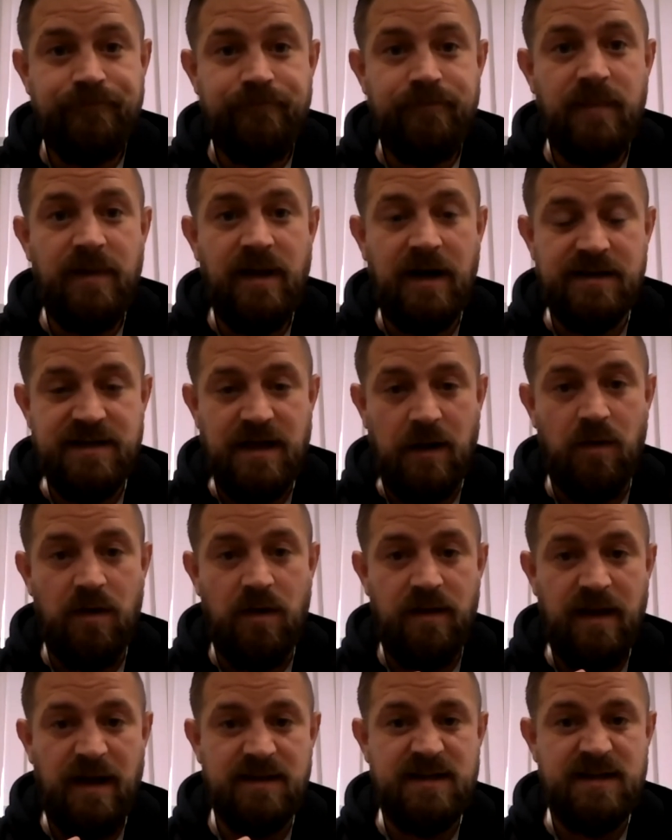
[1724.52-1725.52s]
that's
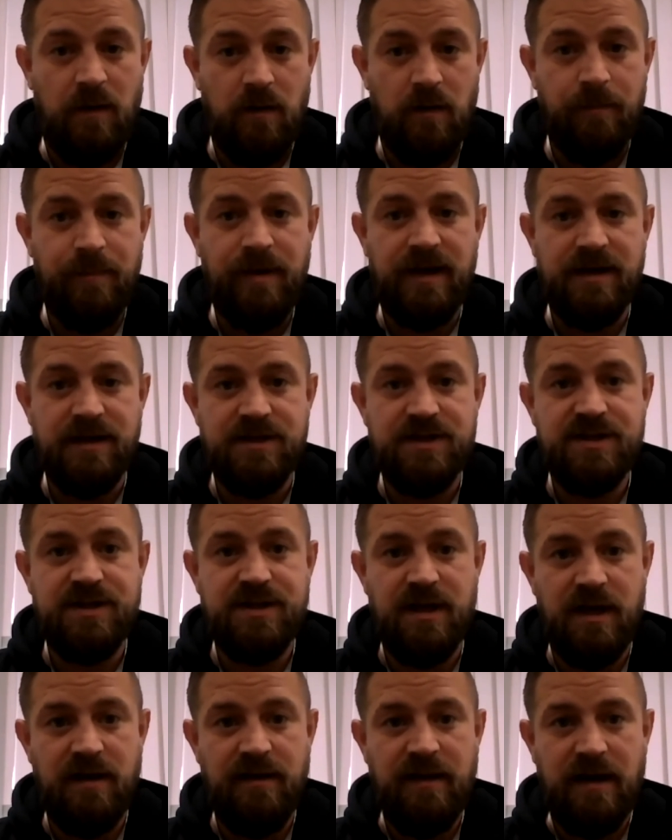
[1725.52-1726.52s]
our biggest
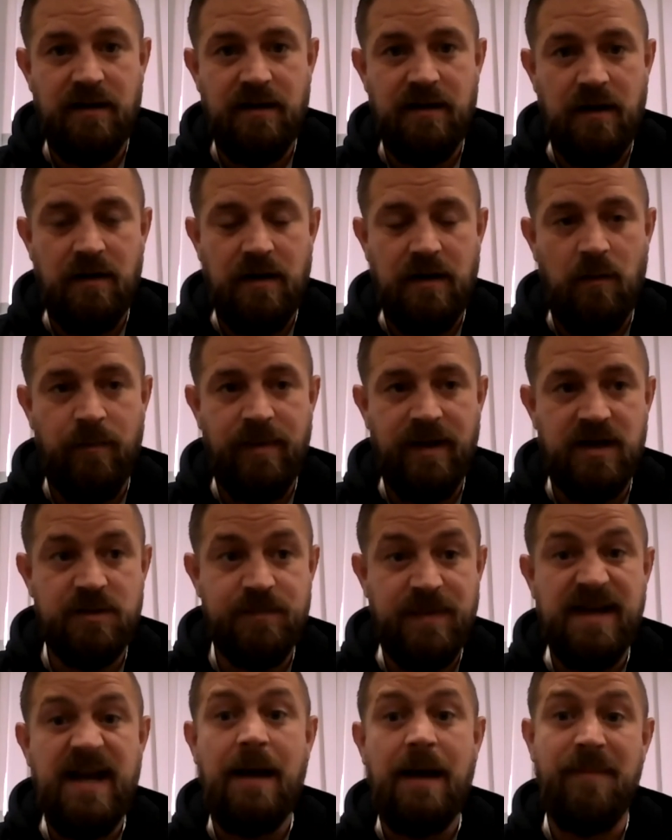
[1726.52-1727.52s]

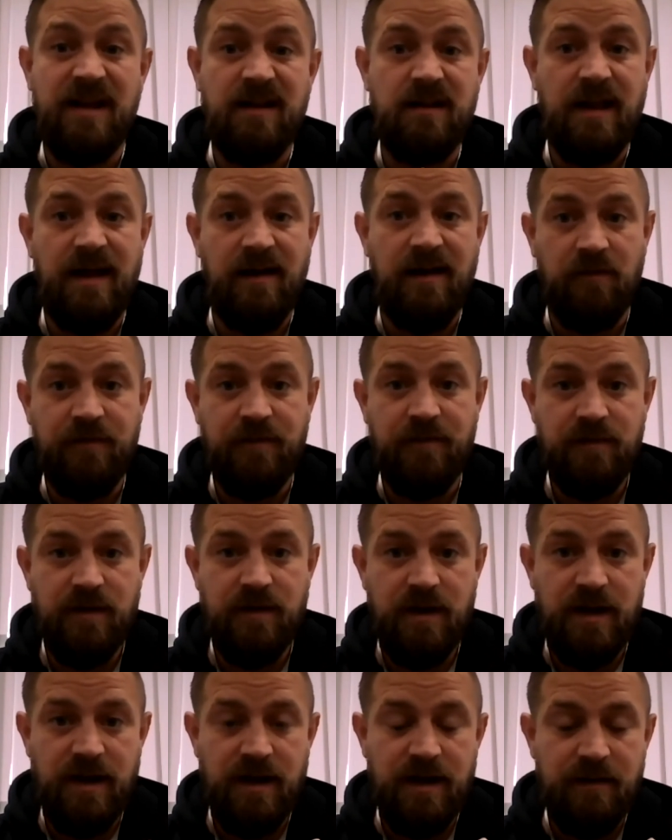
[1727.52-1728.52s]
and mental health.
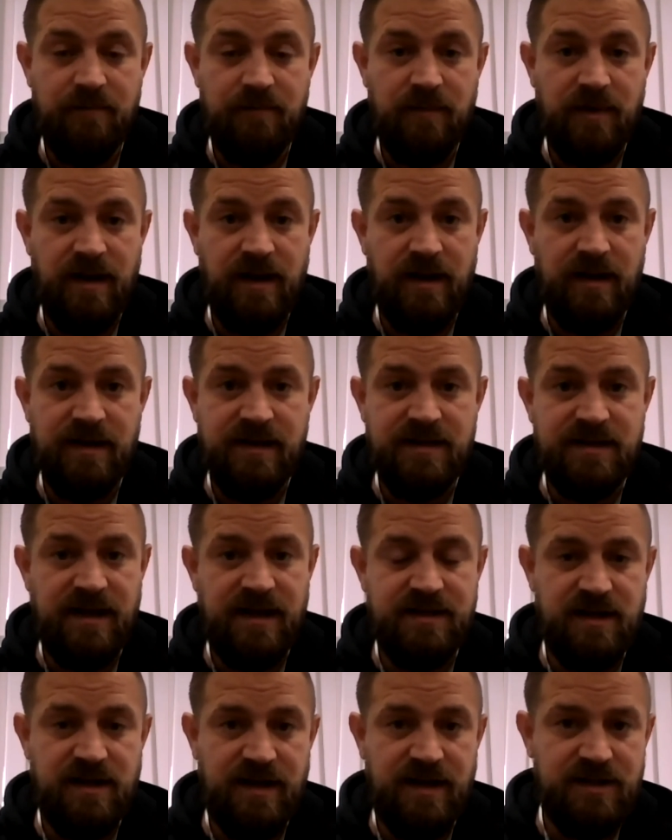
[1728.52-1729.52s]

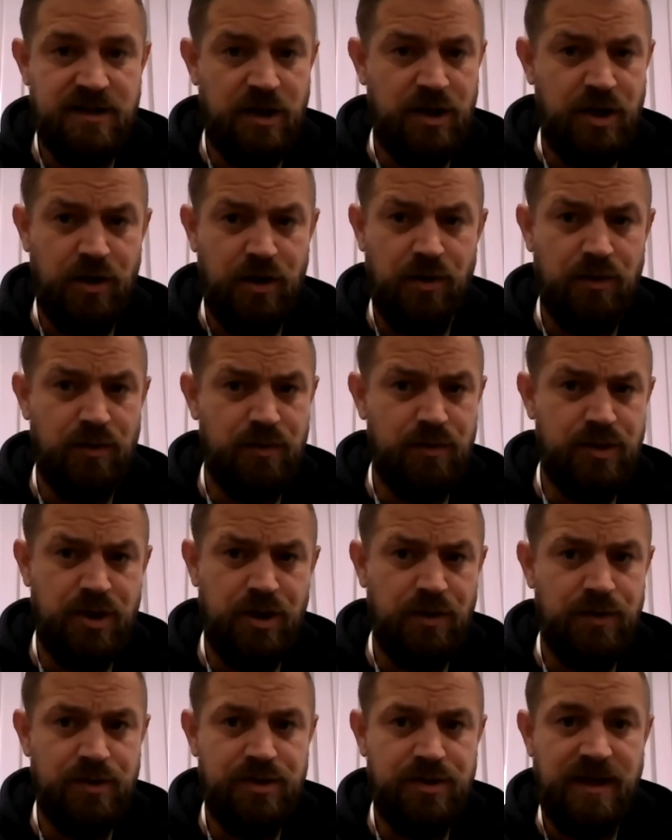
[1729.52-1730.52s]
Is a
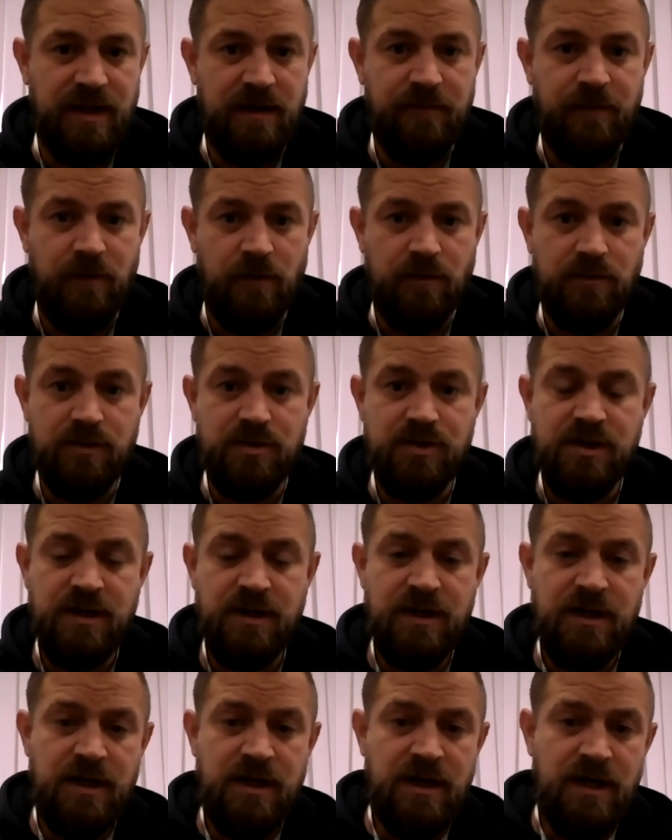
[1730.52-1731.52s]
huge thing for us.
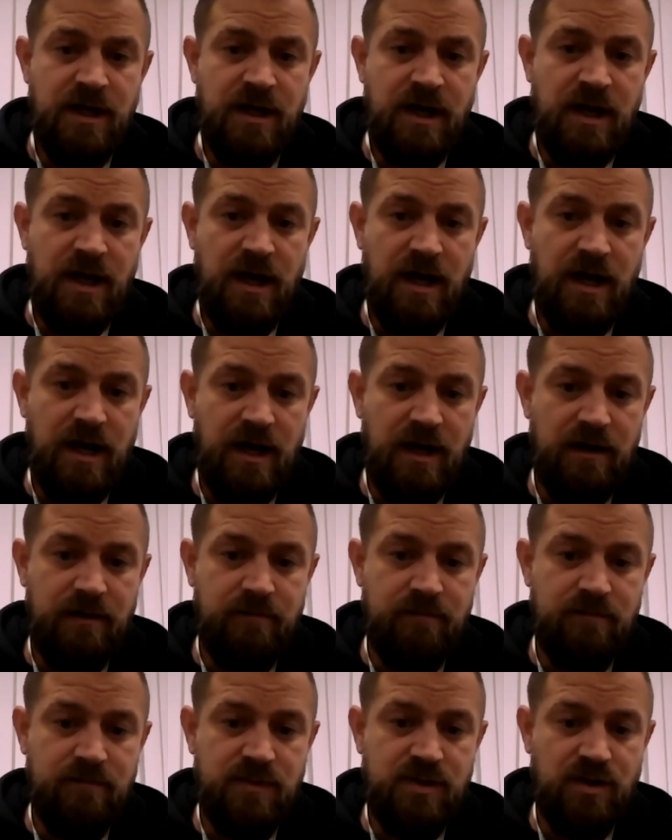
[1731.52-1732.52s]

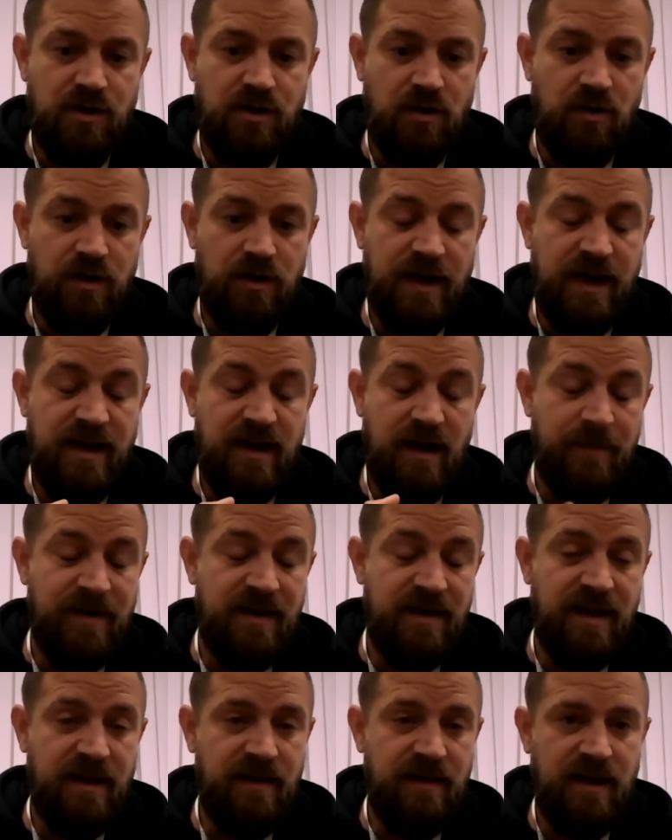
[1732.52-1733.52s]
So yeah, I
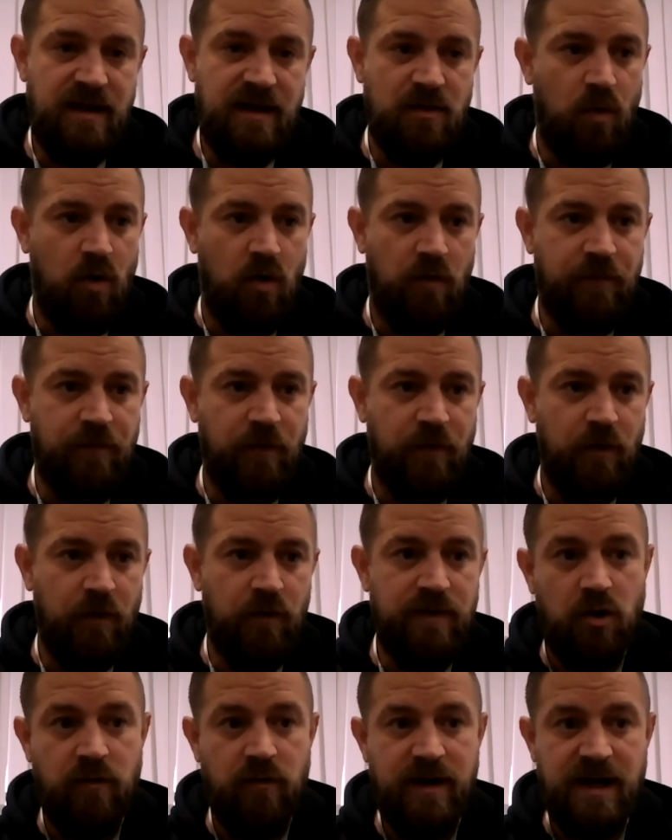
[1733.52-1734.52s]
mean they could walk through this
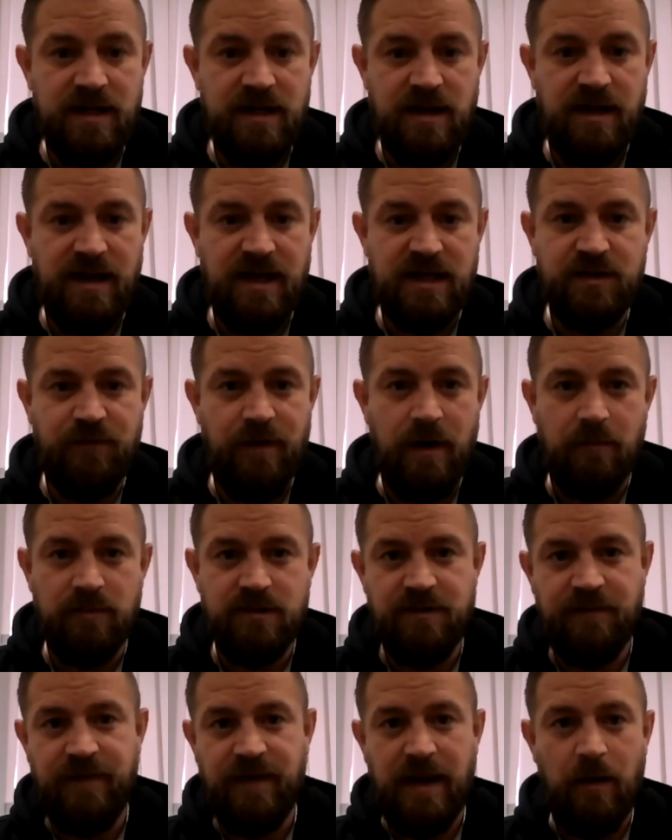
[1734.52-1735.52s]
door and ask for help
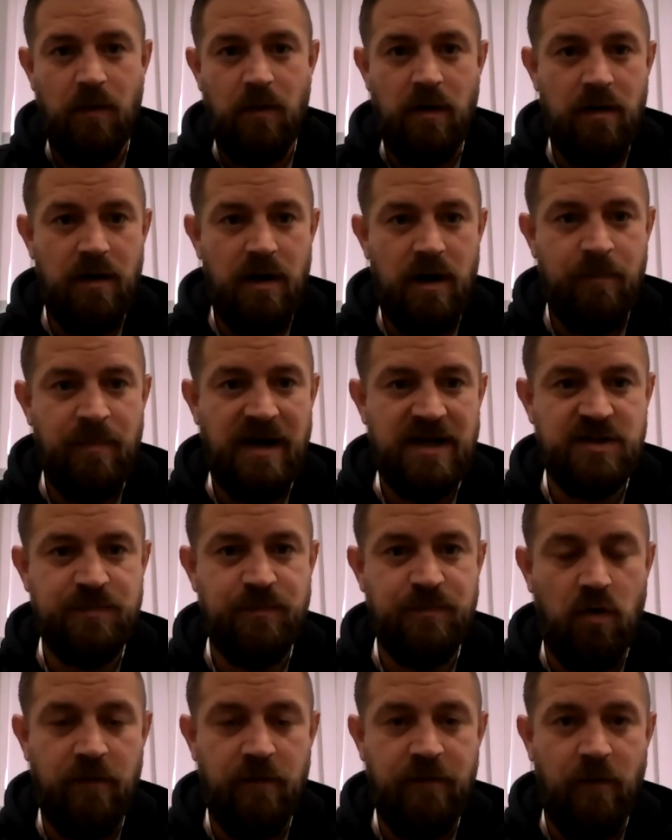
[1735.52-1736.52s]
to fill out a
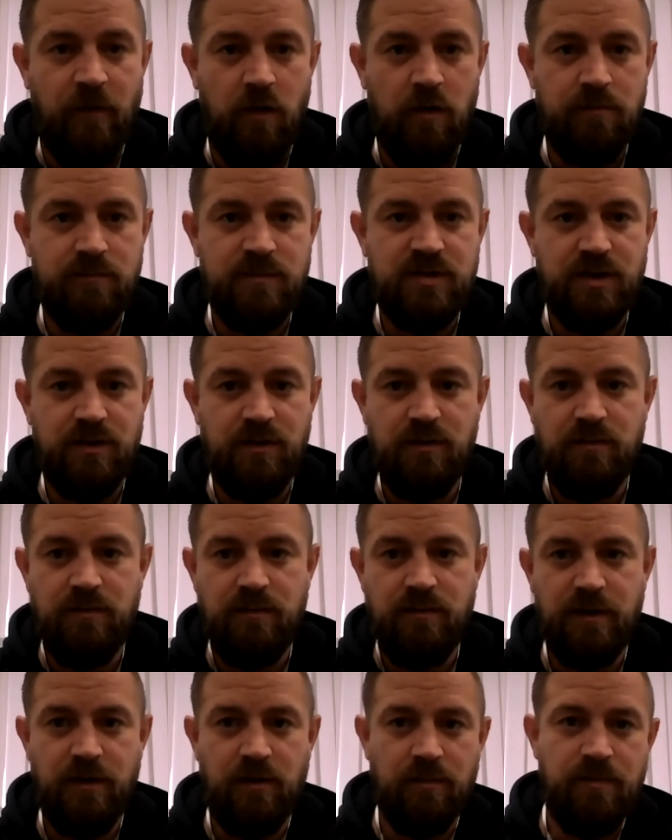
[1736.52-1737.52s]
passport form to
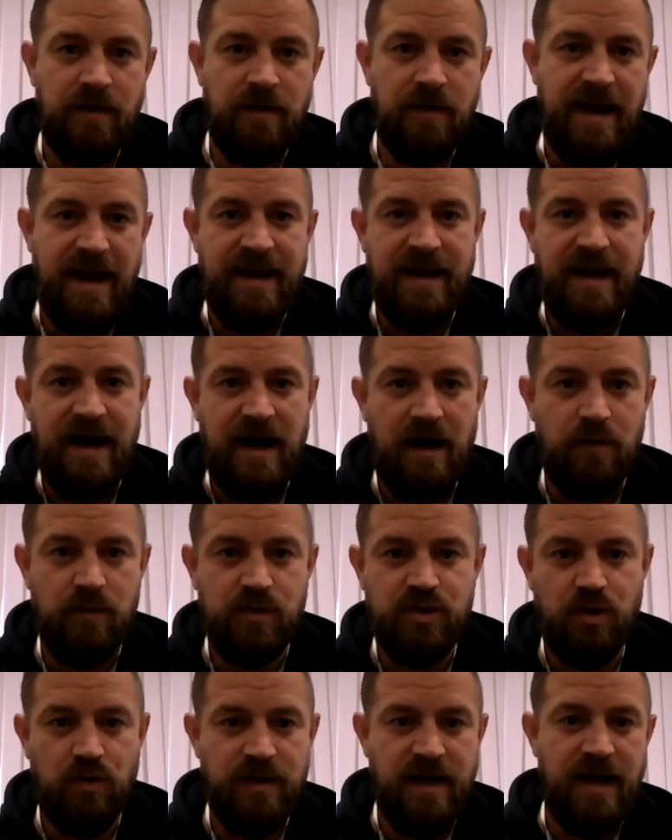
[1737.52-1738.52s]
getting a
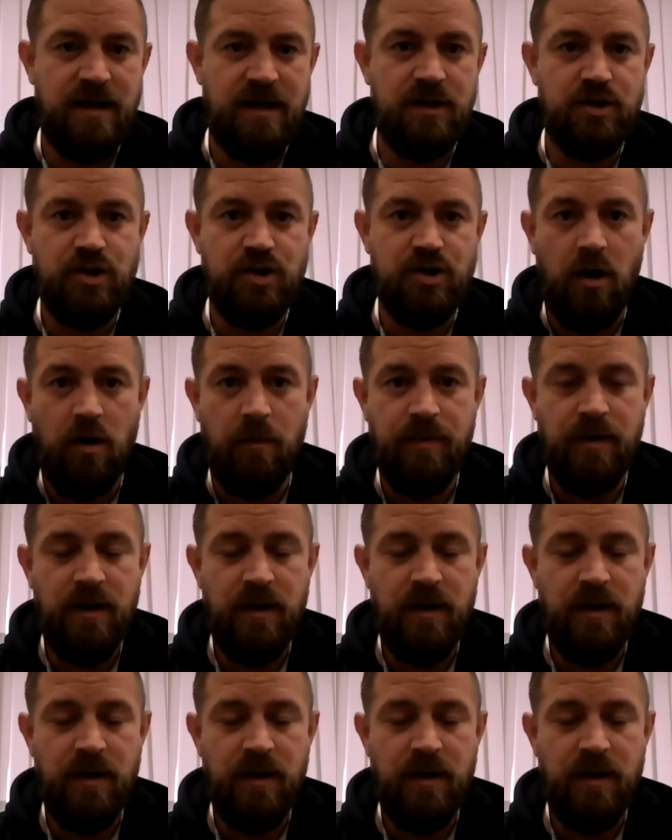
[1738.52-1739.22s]
house or getting a job.